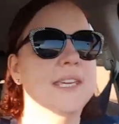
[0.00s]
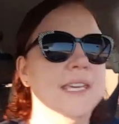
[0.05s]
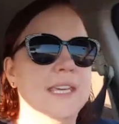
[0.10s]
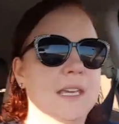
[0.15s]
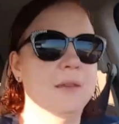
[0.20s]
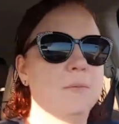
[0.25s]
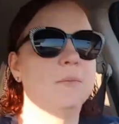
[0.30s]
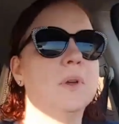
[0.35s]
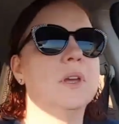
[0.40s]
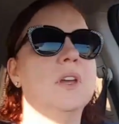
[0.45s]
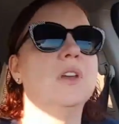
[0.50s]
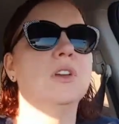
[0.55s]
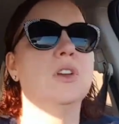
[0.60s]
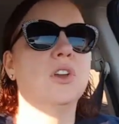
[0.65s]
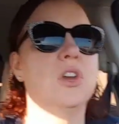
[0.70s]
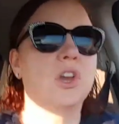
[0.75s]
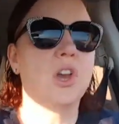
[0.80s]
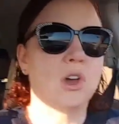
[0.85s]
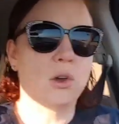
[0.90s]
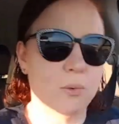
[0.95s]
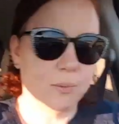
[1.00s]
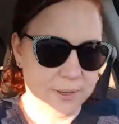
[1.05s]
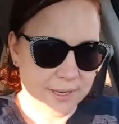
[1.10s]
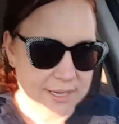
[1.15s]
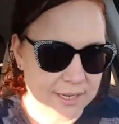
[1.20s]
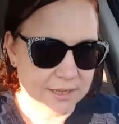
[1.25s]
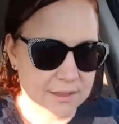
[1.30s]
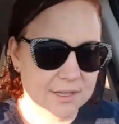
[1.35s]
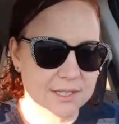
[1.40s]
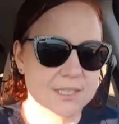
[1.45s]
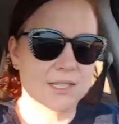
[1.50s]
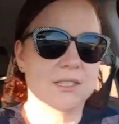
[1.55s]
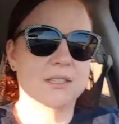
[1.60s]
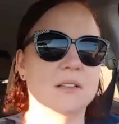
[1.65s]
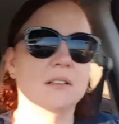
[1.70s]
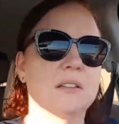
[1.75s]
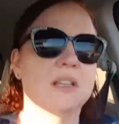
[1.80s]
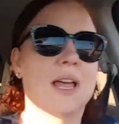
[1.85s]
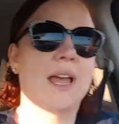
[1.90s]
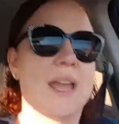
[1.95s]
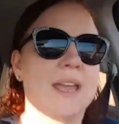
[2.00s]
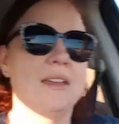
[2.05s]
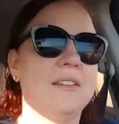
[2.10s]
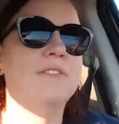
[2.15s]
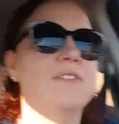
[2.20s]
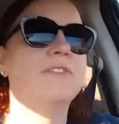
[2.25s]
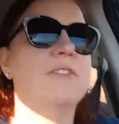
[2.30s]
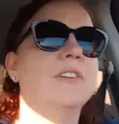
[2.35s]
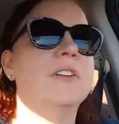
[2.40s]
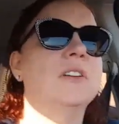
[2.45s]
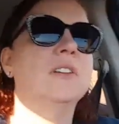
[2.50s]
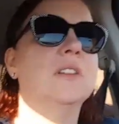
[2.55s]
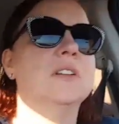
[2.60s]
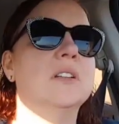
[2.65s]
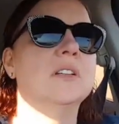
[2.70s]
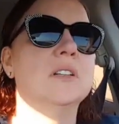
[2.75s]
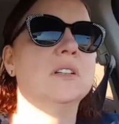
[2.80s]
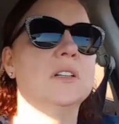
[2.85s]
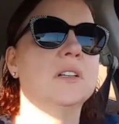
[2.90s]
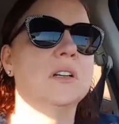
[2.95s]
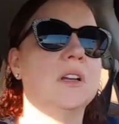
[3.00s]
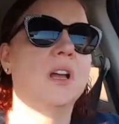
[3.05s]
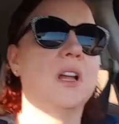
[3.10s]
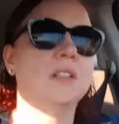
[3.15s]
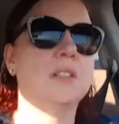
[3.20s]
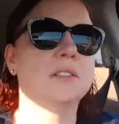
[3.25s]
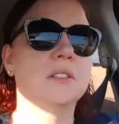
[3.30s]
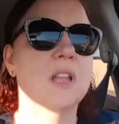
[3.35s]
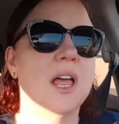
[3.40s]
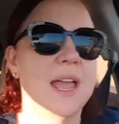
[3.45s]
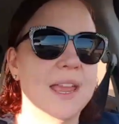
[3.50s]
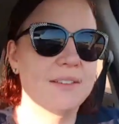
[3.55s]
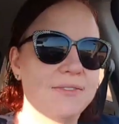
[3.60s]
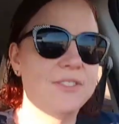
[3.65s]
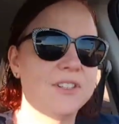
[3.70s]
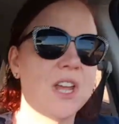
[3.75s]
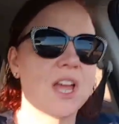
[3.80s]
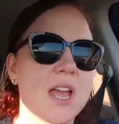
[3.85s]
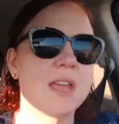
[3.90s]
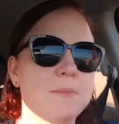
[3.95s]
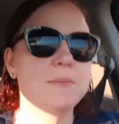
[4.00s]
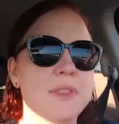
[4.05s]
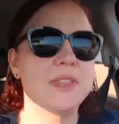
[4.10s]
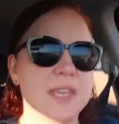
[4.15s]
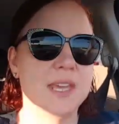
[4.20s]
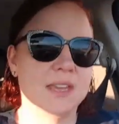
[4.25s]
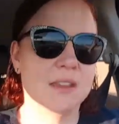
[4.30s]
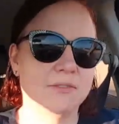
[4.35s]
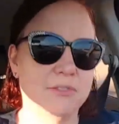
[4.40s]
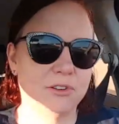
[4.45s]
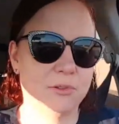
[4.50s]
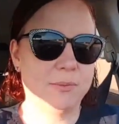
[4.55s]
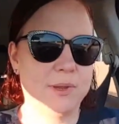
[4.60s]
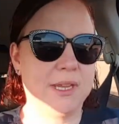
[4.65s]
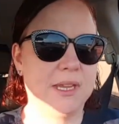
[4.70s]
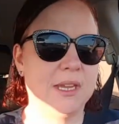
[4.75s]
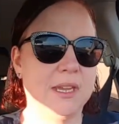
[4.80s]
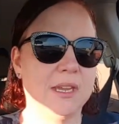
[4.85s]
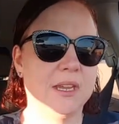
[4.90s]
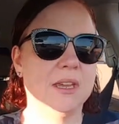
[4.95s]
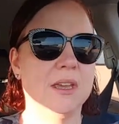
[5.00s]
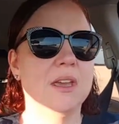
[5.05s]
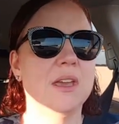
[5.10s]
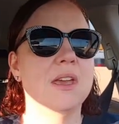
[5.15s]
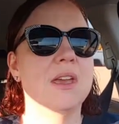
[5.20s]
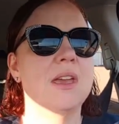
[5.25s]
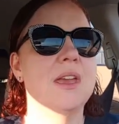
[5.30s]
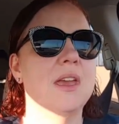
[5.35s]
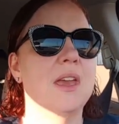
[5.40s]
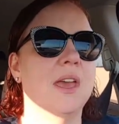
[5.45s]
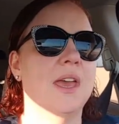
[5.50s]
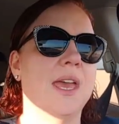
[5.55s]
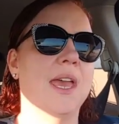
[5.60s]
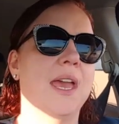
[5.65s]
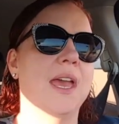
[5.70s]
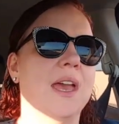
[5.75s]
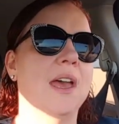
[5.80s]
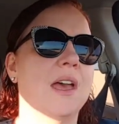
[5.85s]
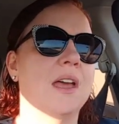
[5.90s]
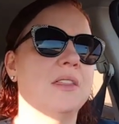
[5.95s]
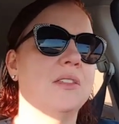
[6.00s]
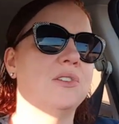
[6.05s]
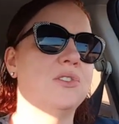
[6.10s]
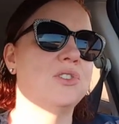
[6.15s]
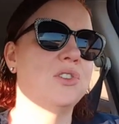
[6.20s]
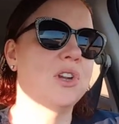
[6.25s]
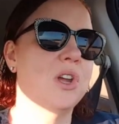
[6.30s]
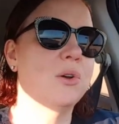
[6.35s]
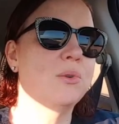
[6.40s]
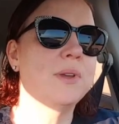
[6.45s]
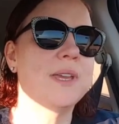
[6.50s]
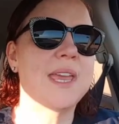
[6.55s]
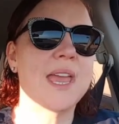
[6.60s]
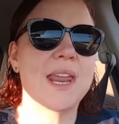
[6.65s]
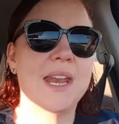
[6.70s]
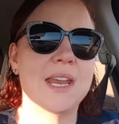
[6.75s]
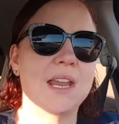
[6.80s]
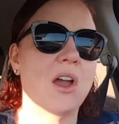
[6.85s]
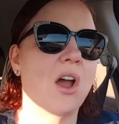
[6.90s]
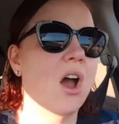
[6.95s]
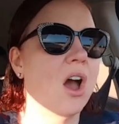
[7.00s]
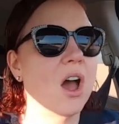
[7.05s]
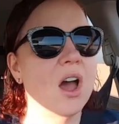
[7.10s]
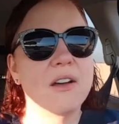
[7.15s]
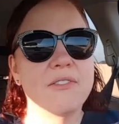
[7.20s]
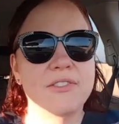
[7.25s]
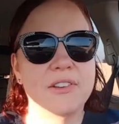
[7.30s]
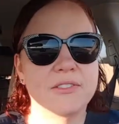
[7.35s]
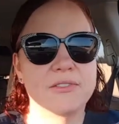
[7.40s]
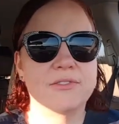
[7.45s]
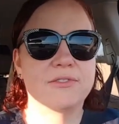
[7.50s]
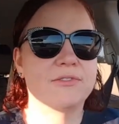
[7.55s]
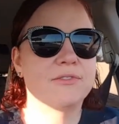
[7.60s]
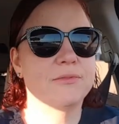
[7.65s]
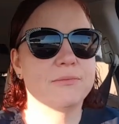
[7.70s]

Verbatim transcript: keep going. This is a life, a lifetime thing for me. And there's no getting off of